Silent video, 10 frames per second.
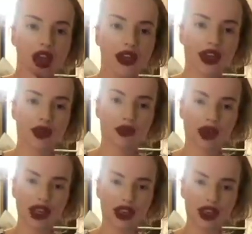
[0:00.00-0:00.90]
Keep
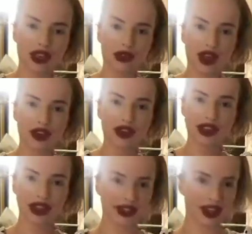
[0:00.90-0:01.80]
breathing
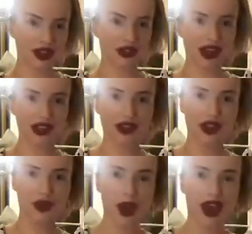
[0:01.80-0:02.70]
360 degrees around
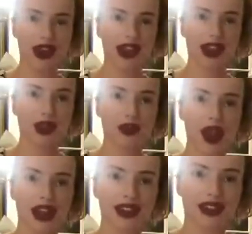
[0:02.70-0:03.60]
the body like we
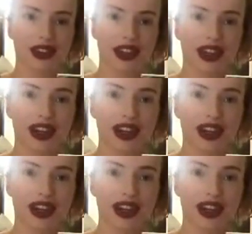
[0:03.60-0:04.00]
practiced earlier.